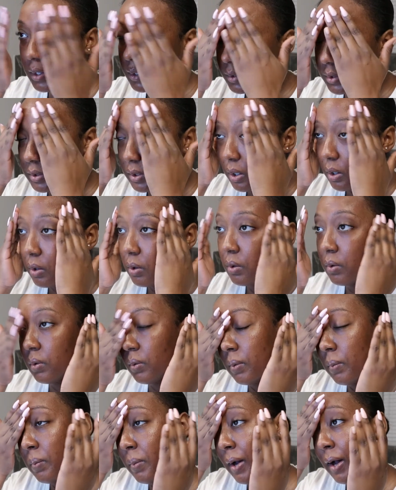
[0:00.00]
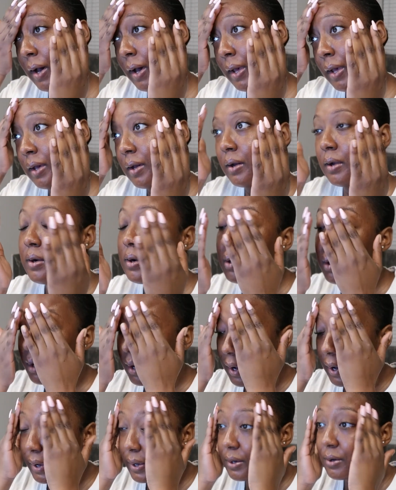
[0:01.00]
So my under
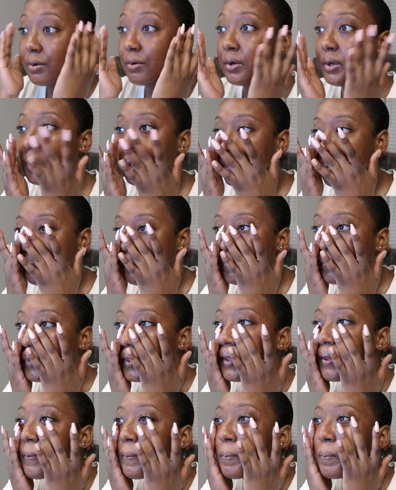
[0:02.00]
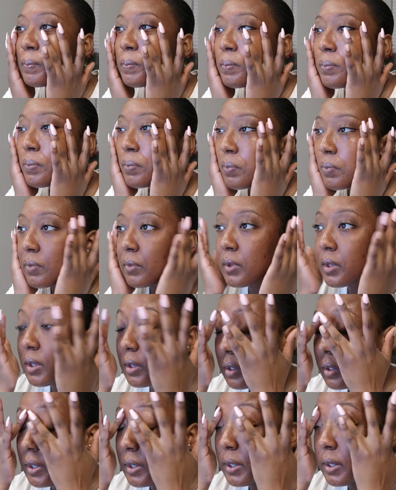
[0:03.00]
eye cream
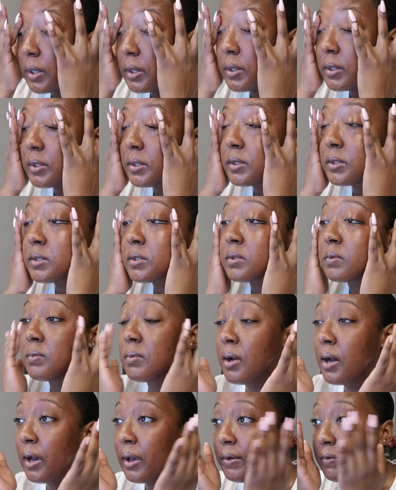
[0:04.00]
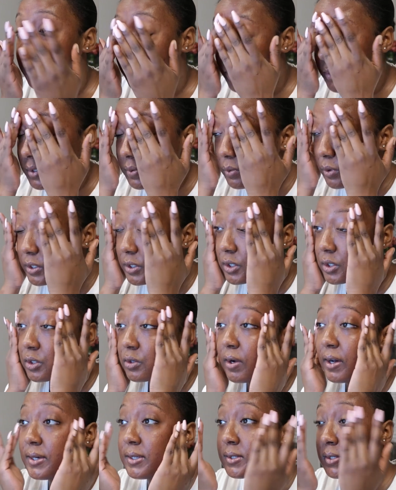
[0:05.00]
is my face
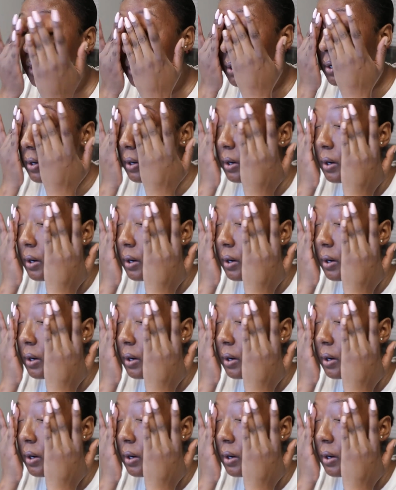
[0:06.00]
moisturizer.